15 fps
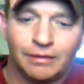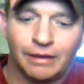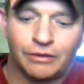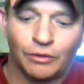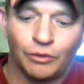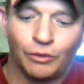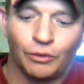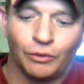I
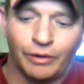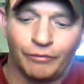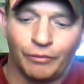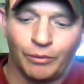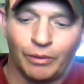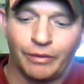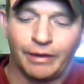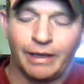told
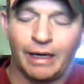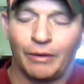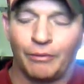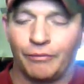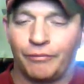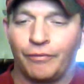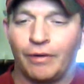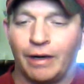everyone that I
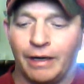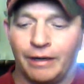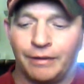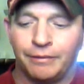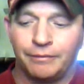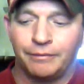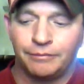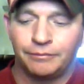would
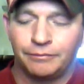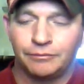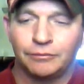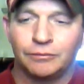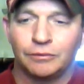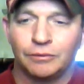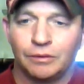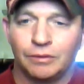find
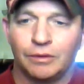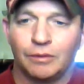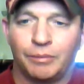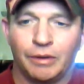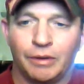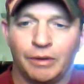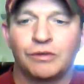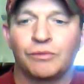the
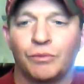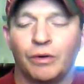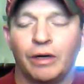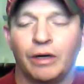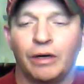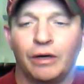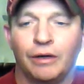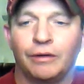places
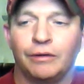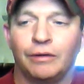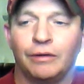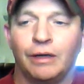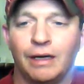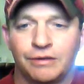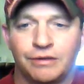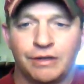where
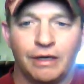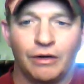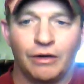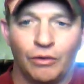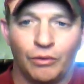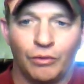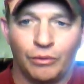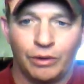I said
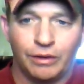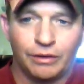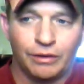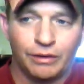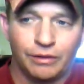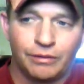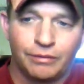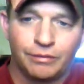no
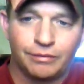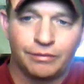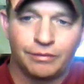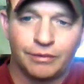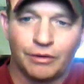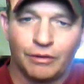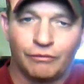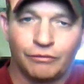in
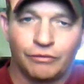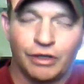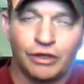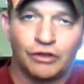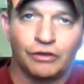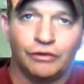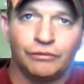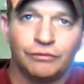the
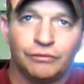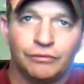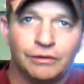conversation.